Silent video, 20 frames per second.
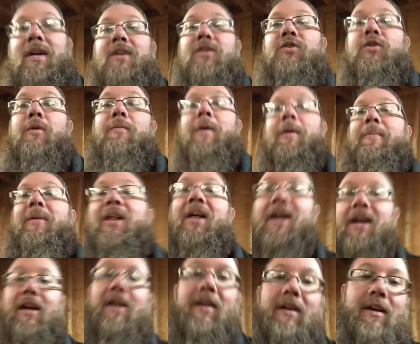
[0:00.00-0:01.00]
So my
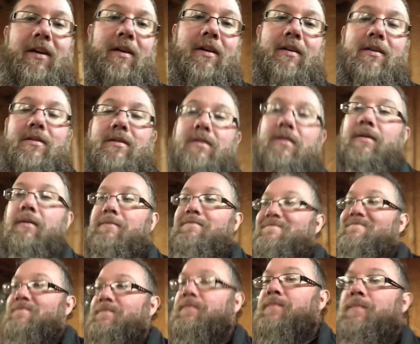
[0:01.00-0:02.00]
plan is
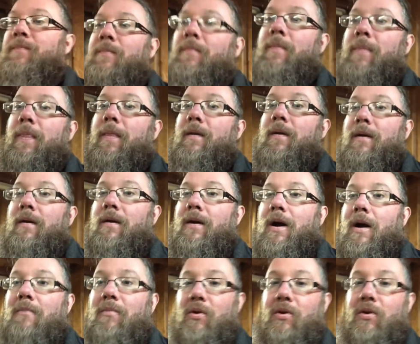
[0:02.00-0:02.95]
I'm